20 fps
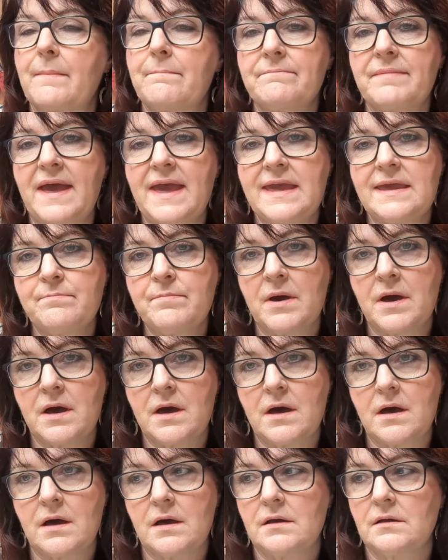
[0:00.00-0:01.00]

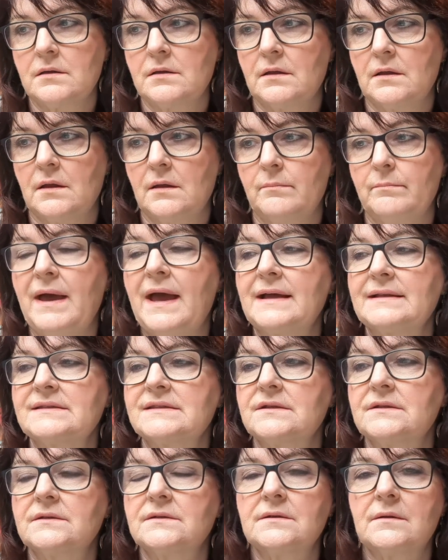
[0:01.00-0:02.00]
paper
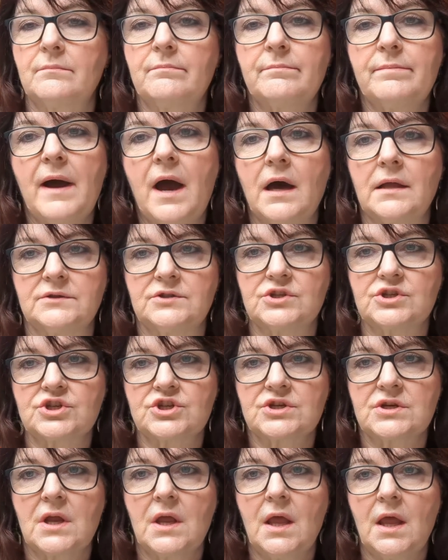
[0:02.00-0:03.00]
pattern
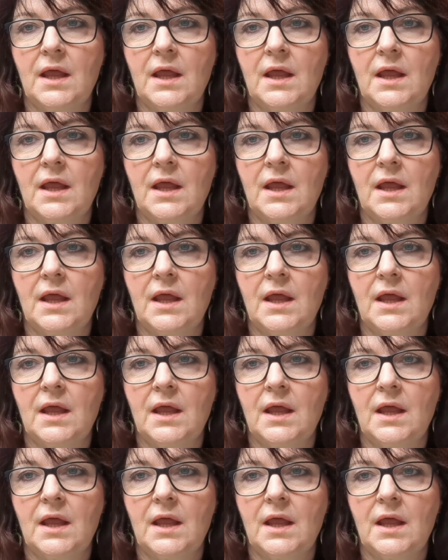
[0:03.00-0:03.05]
punch.